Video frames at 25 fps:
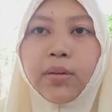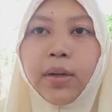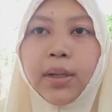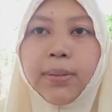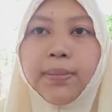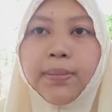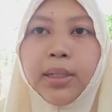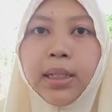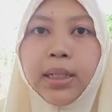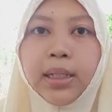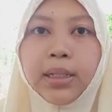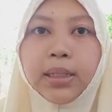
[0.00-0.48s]

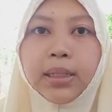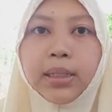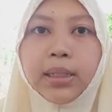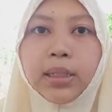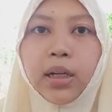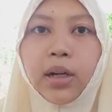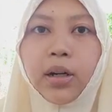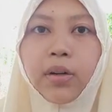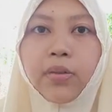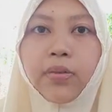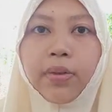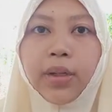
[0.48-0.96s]
remnants
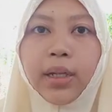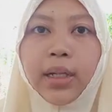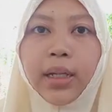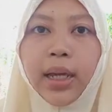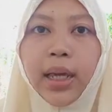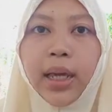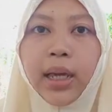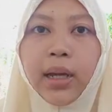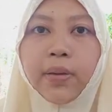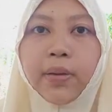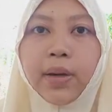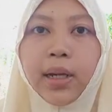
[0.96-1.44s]
of an
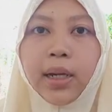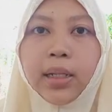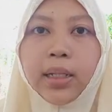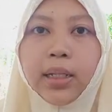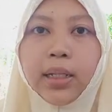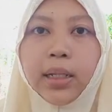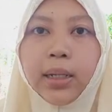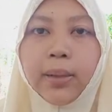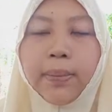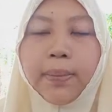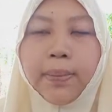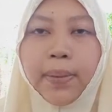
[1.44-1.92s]
era
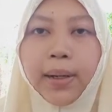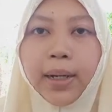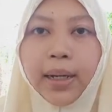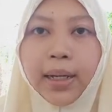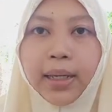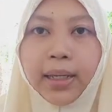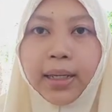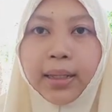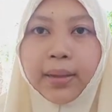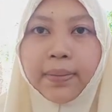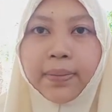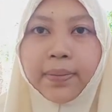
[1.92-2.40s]
gone
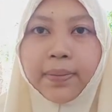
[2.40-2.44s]
by.